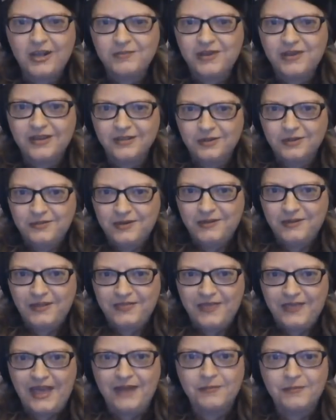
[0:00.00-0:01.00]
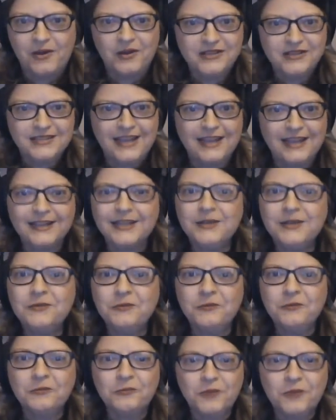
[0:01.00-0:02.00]
about a little bit about that, about exactly
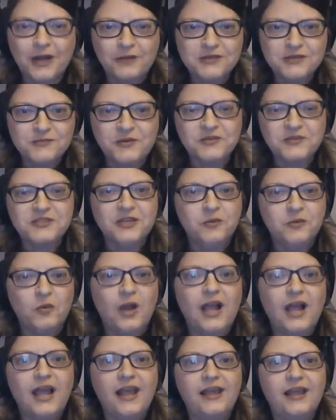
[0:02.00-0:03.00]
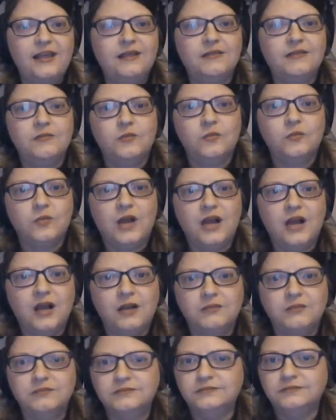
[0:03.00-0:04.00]
what I was posting, why,
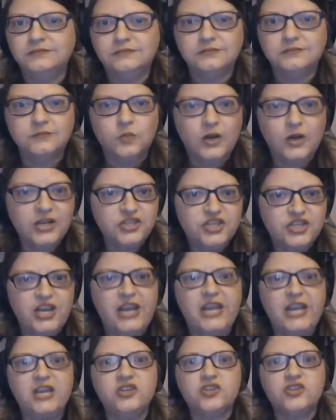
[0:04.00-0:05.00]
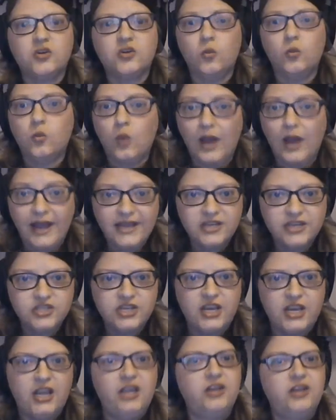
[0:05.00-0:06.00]
what it changed, why it
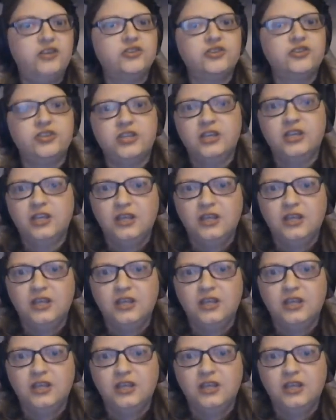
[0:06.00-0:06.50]
changed,